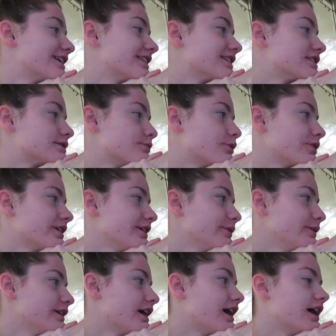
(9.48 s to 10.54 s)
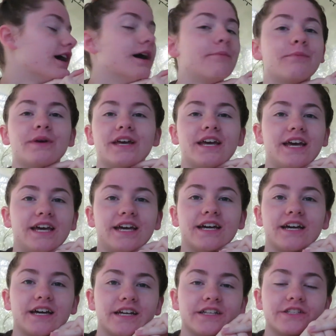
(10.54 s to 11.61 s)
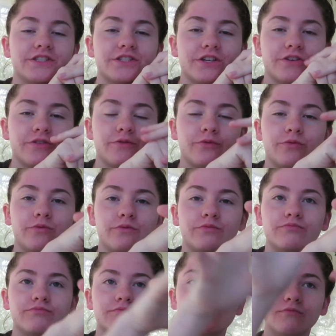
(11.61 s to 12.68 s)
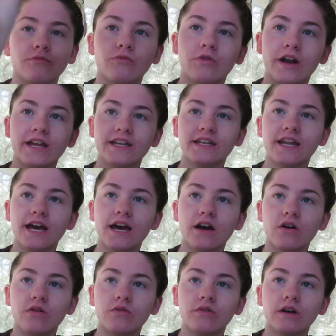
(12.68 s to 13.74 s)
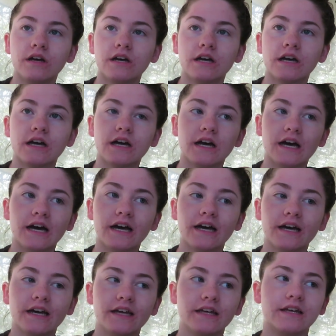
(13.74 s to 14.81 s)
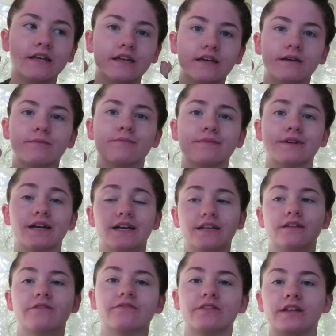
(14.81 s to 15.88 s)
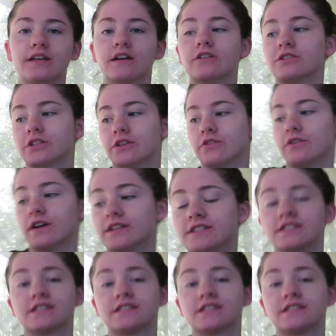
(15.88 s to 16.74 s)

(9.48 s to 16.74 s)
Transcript: This morning we got up and right now I am kind of like, I'll show you guys,